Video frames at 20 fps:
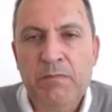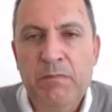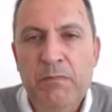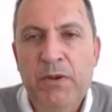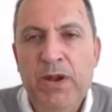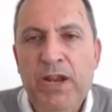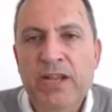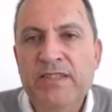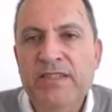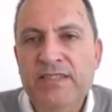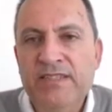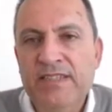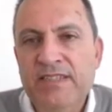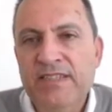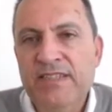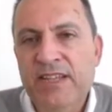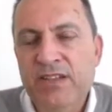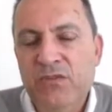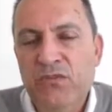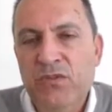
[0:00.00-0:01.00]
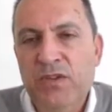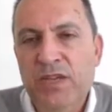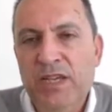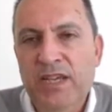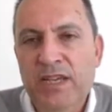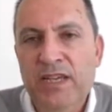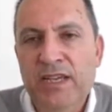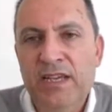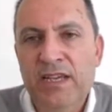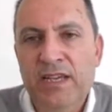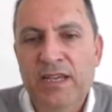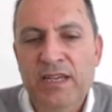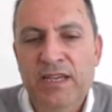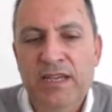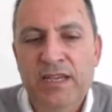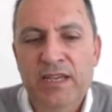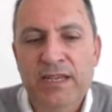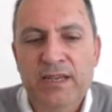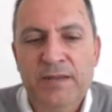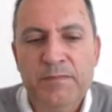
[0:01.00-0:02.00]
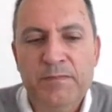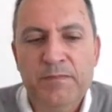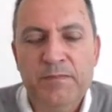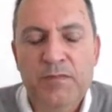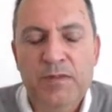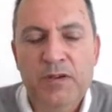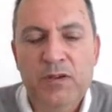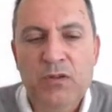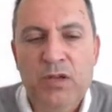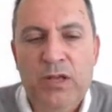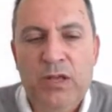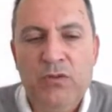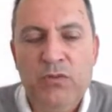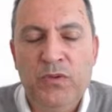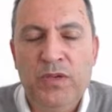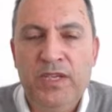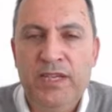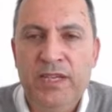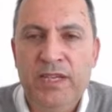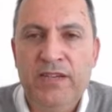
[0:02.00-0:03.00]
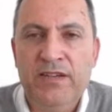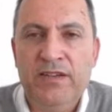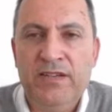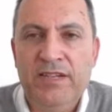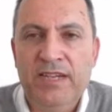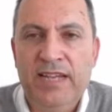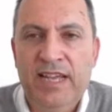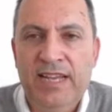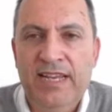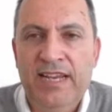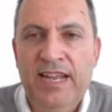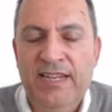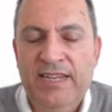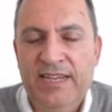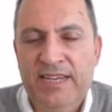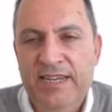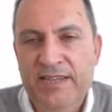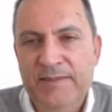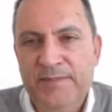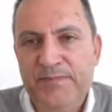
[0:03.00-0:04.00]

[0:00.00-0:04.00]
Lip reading: practices that we are doing here in ATEC.